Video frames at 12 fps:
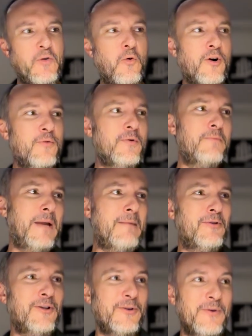or with
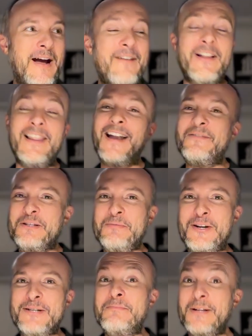people who have a lot of
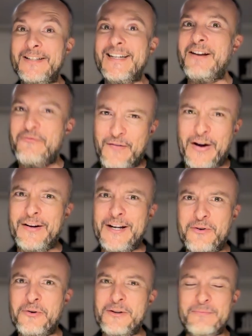experience building in very
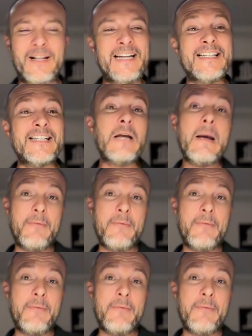northern places